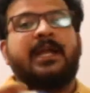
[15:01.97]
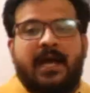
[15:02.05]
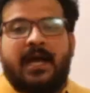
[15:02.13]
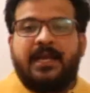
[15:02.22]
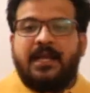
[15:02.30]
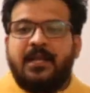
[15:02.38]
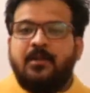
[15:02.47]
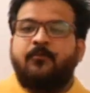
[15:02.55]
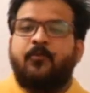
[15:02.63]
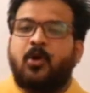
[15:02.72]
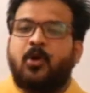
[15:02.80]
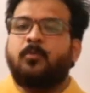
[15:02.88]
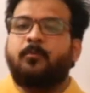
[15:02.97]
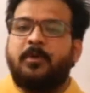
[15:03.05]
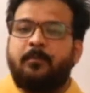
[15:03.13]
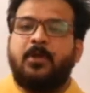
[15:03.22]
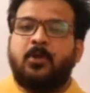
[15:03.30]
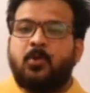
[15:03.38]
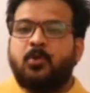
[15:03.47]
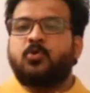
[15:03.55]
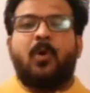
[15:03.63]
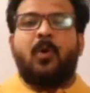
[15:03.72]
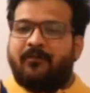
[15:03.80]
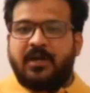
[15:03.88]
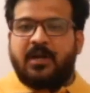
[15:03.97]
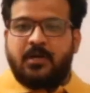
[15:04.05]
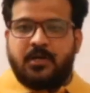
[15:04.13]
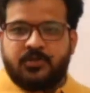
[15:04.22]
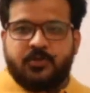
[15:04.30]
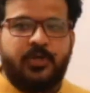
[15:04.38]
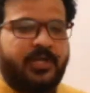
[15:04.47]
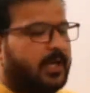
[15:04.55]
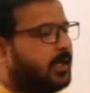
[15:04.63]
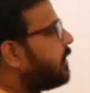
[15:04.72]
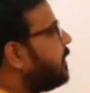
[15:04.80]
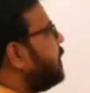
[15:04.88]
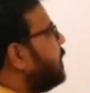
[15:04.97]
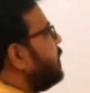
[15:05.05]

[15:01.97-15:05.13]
again for the people, those who haven't understood yet. The